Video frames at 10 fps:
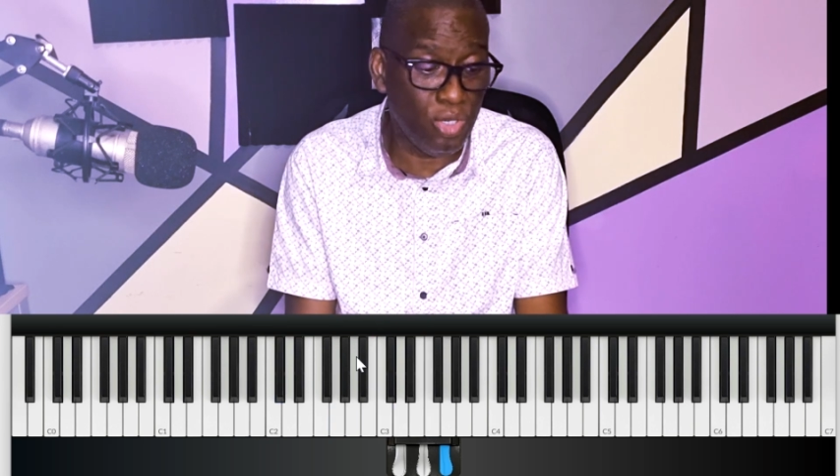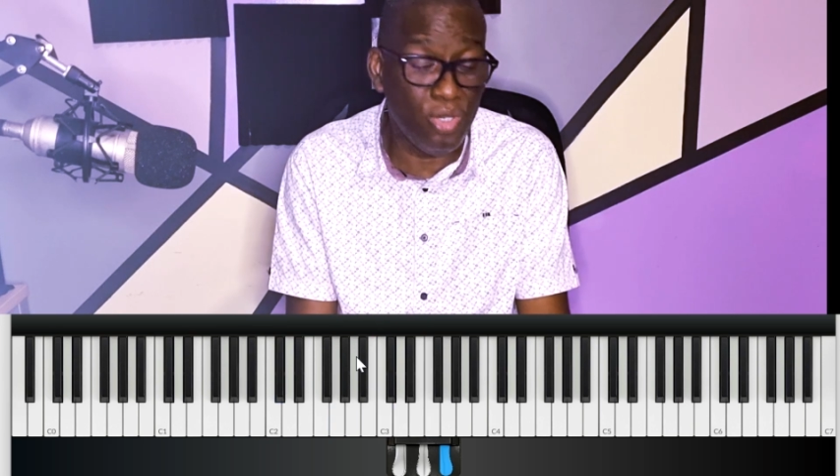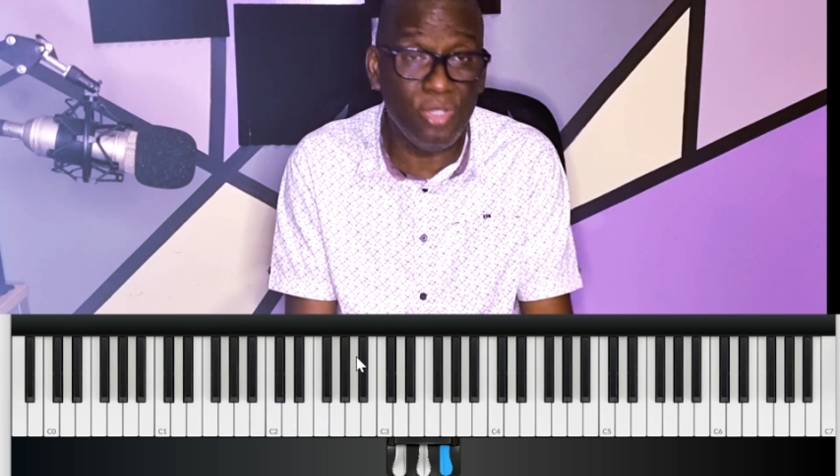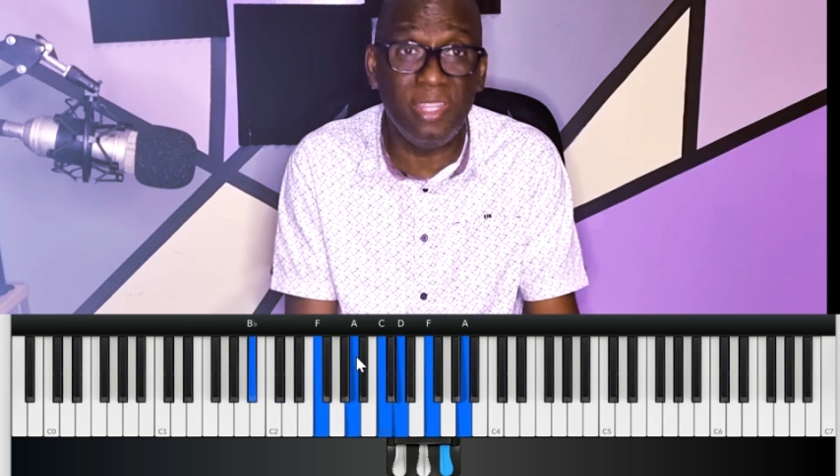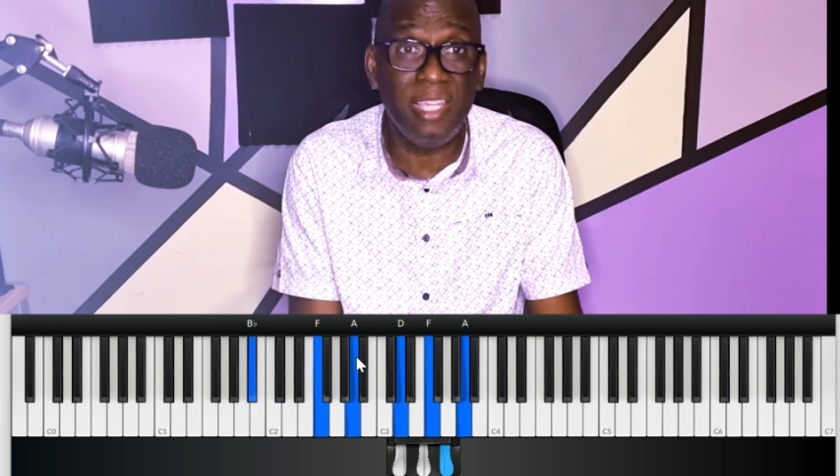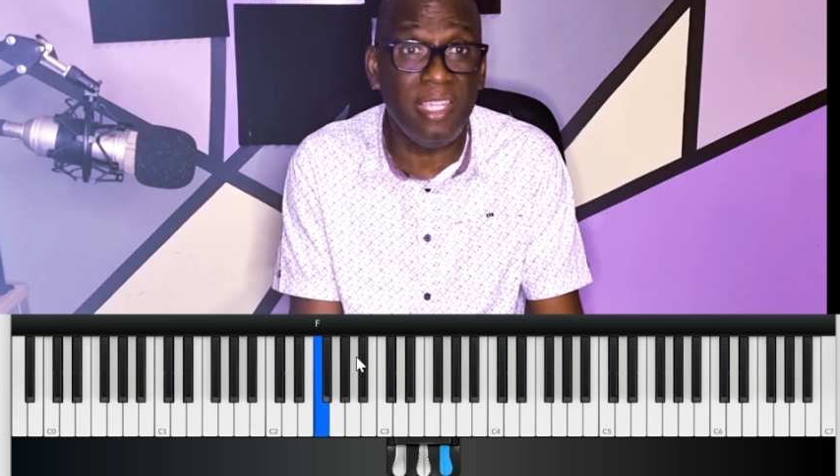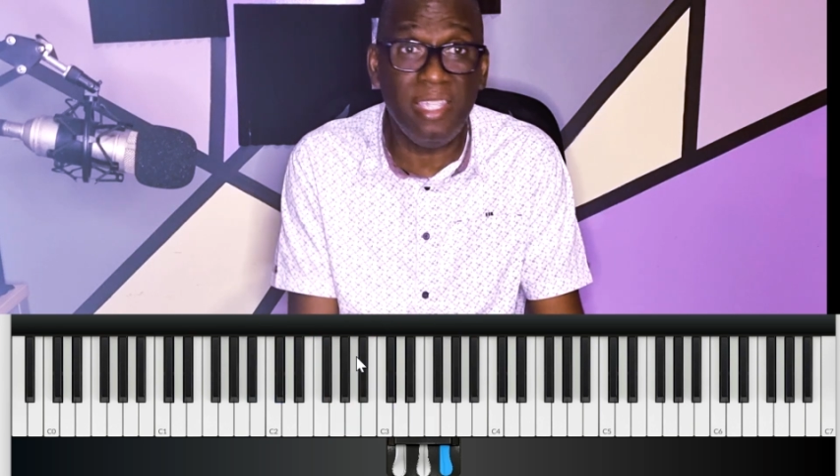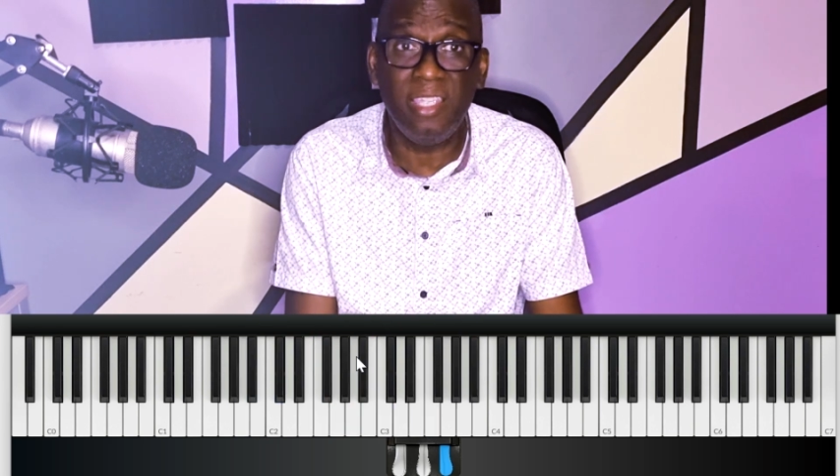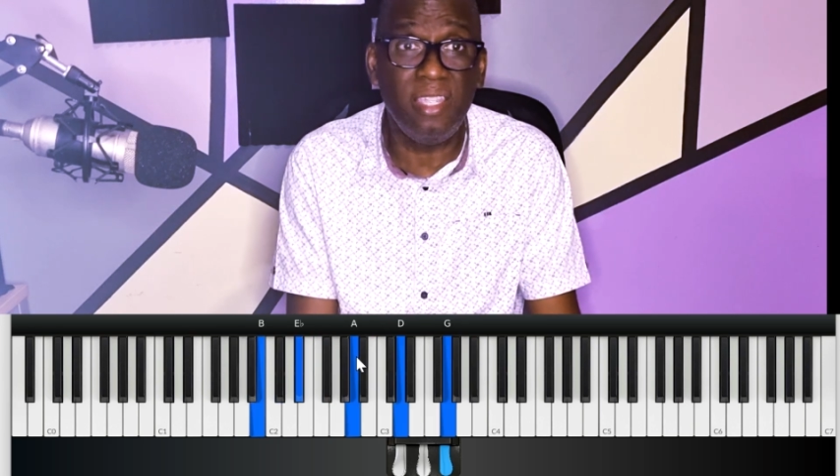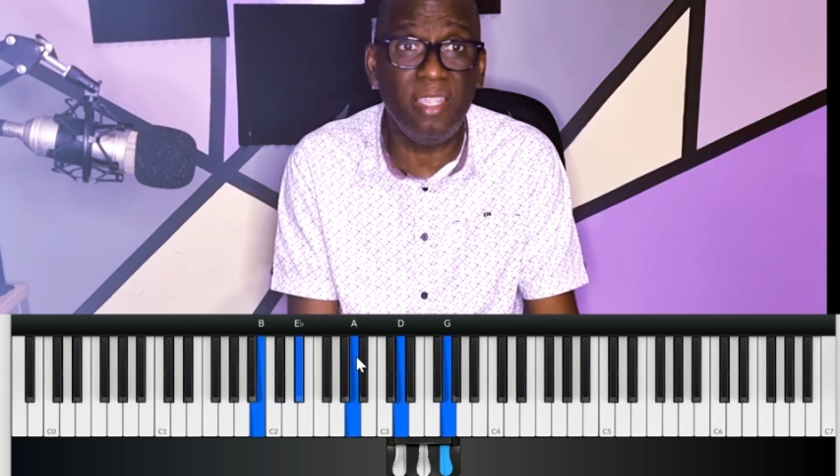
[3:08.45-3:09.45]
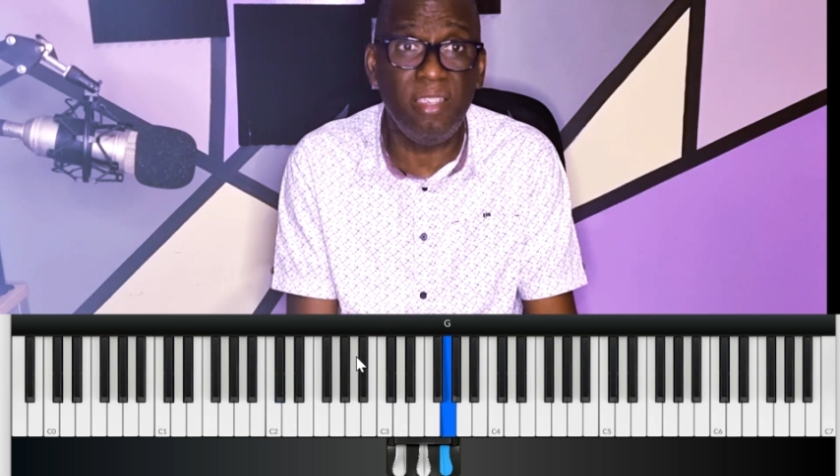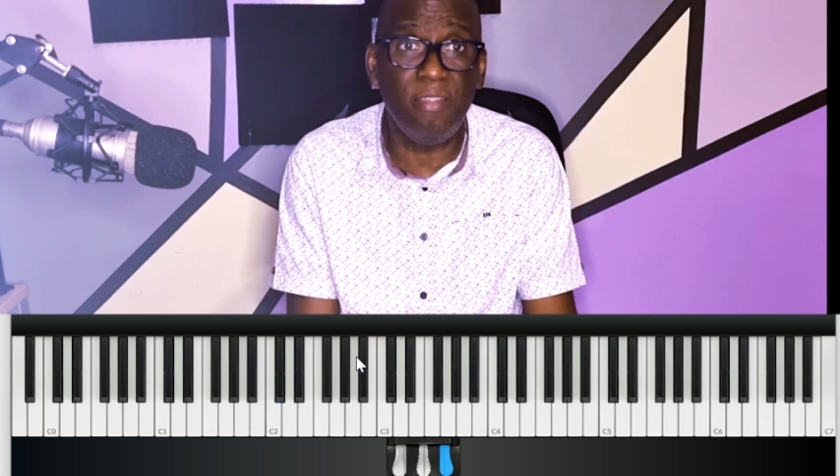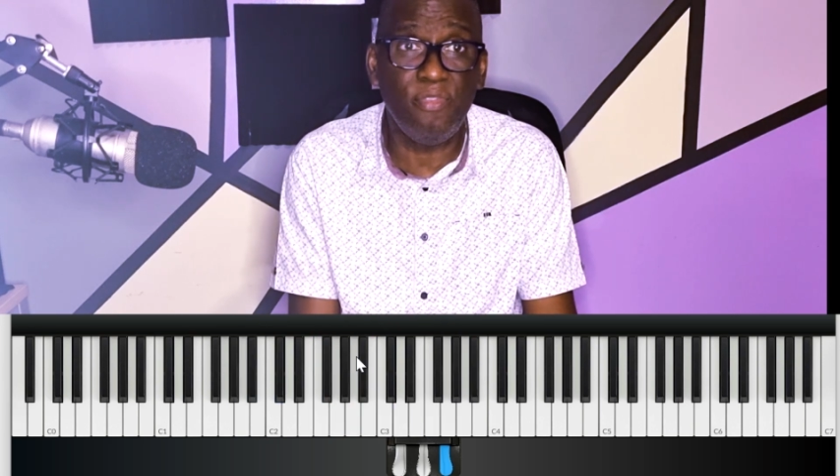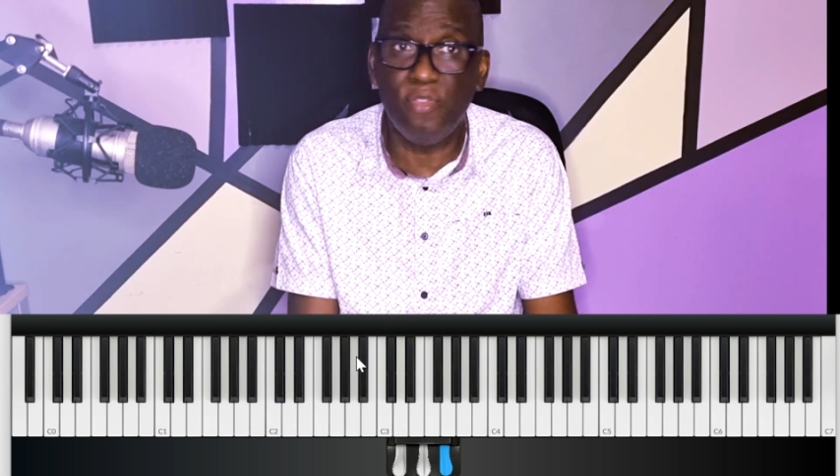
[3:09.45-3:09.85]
were there